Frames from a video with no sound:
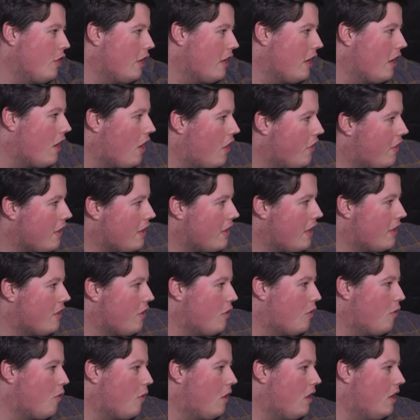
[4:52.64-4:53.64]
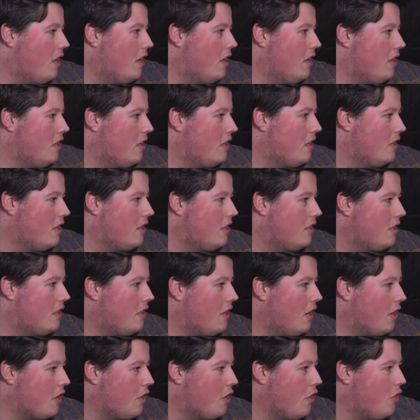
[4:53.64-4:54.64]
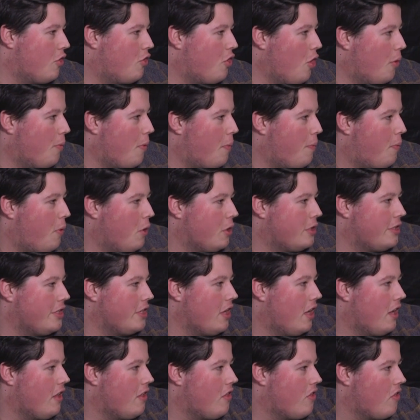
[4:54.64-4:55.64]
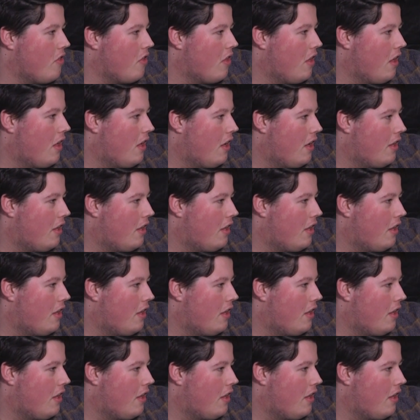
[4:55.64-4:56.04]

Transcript: our uni, and I think they do quite a good job at pushing us.